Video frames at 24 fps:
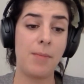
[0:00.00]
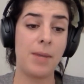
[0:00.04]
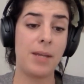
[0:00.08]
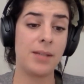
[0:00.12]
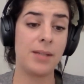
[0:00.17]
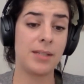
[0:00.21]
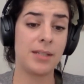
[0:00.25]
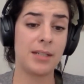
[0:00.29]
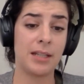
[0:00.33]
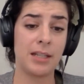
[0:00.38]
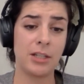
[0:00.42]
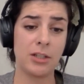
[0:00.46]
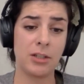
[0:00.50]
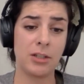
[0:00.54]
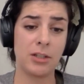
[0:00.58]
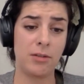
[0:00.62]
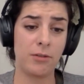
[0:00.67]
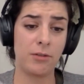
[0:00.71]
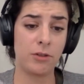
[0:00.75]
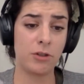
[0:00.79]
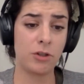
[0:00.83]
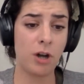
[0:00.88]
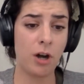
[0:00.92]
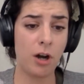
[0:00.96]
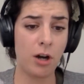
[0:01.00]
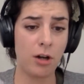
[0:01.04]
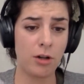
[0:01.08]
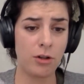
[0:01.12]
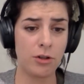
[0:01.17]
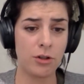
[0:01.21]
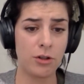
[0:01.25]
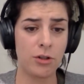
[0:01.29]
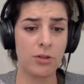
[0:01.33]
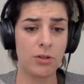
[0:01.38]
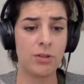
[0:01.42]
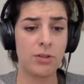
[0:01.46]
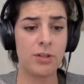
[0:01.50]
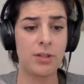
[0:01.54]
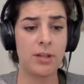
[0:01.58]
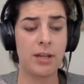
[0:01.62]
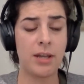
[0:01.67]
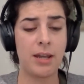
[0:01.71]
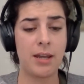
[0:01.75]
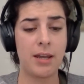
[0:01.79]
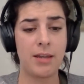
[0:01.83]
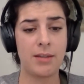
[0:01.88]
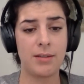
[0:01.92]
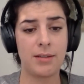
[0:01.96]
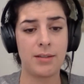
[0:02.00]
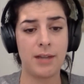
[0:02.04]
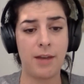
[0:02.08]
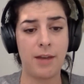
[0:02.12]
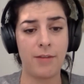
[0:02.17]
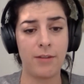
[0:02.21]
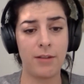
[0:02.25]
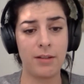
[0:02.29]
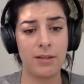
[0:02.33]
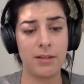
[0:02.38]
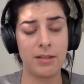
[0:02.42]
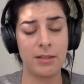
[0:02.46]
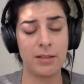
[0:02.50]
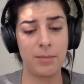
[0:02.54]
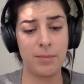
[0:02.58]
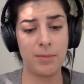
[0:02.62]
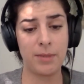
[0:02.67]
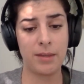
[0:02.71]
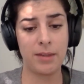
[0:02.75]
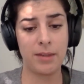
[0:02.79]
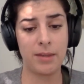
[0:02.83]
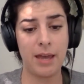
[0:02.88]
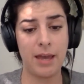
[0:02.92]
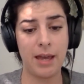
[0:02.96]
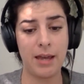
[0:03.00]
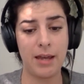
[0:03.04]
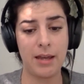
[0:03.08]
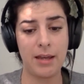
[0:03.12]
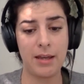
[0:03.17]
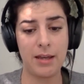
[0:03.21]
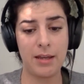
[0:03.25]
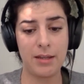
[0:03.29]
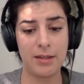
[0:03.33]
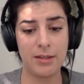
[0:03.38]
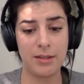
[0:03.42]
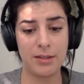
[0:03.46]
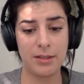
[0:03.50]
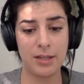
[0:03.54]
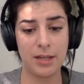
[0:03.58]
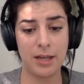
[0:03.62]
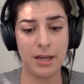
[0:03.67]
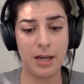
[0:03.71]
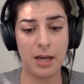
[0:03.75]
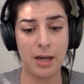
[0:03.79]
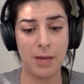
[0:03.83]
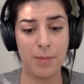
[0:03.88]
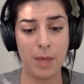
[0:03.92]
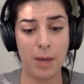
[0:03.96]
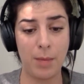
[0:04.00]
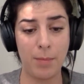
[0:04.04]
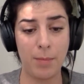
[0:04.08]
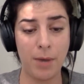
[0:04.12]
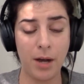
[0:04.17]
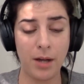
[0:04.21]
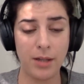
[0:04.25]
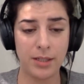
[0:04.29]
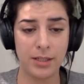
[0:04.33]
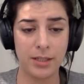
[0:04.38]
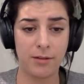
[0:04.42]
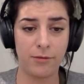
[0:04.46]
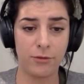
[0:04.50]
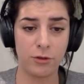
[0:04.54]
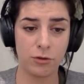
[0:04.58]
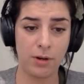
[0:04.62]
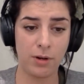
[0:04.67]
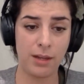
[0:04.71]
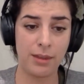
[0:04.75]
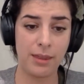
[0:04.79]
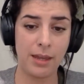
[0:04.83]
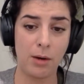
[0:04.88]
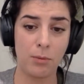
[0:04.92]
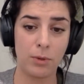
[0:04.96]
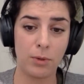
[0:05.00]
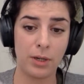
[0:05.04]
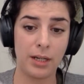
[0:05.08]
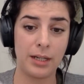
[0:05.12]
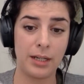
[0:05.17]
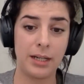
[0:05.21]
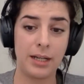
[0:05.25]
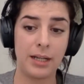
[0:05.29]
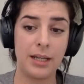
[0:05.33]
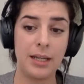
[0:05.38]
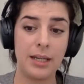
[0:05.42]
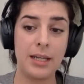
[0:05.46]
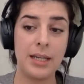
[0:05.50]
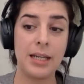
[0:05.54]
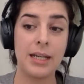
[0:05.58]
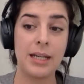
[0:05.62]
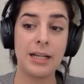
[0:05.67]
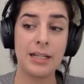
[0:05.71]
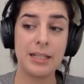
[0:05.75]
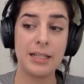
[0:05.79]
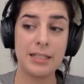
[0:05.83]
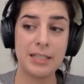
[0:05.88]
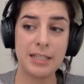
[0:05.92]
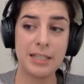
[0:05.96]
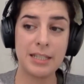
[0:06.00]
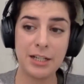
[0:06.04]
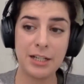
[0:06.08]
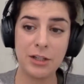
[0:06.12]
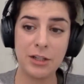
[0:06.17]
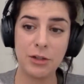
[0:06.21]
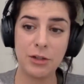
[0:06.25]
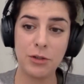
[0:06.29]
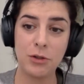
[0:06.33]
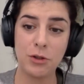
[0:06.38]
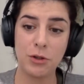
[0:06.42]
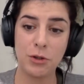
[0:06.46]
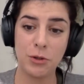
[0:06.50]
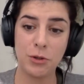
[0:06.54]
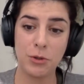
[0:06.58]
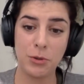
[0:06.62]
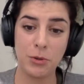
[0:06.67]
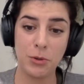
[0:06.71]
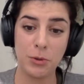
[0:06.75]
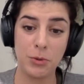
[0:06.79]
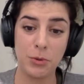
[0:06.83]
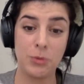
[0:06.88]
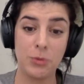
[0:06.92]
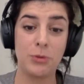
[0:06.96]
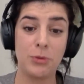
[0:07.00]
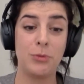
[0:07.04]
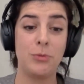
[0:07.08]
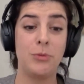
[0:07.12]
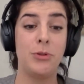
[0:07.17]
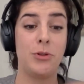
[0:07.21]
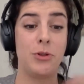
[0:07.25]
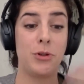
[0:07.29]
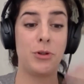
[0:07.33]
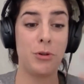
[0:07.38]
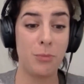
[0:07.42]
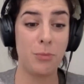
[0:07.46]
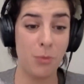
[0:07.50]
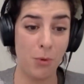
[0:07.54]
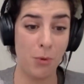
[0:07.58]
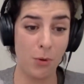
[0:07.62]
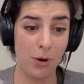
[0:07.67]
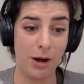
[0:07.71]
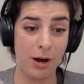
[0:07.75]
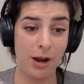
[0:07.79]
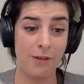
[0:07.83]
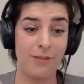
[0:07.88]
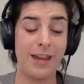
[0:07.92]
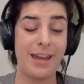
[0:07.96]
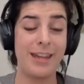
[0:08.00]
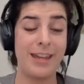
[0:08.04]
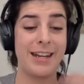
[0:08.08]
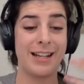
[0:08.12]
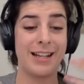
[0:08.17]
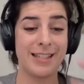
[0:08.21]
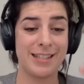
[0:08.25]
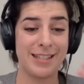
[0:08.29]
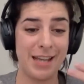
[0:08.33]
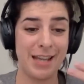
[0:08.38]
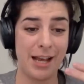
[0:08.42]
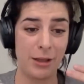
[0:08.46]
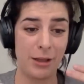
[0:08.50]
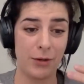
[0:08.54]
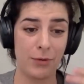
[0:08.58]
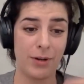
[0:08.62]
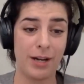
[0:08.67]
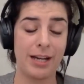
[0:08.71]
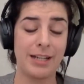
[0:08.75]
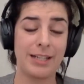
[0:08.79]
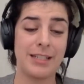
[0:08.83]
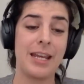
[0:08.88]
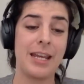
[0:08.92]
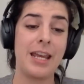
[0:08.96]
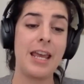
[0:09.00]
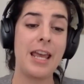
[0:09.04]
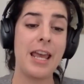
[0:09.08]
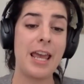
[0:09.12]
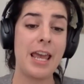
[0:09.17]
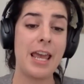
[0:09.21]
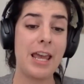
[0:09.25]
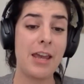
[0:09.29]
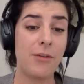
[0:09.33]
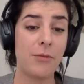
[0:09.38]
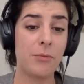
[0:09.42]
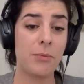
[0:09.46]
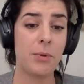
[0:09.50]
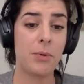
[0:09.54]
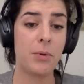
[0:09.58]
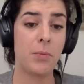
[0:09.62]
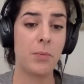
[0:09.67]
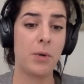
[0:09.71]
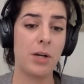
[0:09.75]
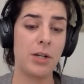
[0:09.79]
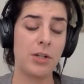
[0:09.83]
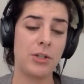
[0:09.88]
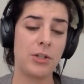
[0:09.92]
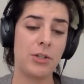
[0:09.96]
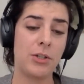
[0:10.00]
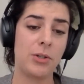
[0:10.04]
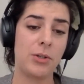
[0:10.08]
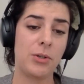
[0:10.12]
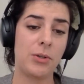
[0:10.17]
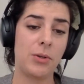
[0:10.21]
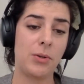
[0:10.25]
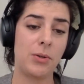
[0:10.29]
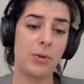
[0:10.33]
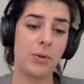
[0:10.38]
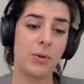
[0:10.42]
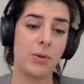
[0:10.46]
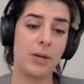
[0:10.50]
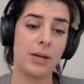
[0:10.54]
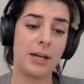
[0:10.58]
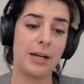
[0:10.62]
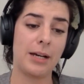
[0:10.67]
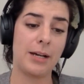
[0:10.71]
Installation of chargers is definitely something that is a positive trend that we're going to continue to do more of and accelerate if we want to